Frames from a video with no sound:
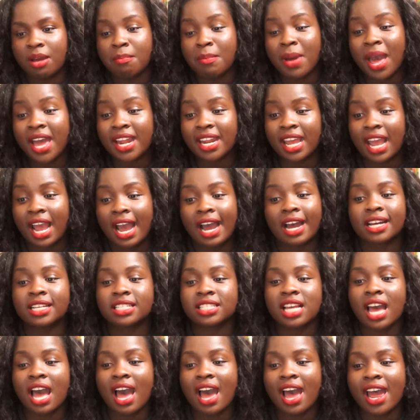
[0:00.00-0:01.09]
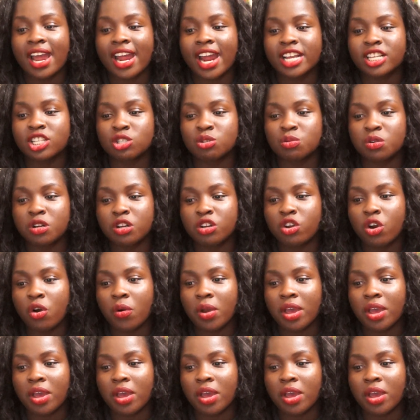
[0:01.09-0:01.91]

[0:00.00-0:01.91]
Maddie asks, hi, I just want to know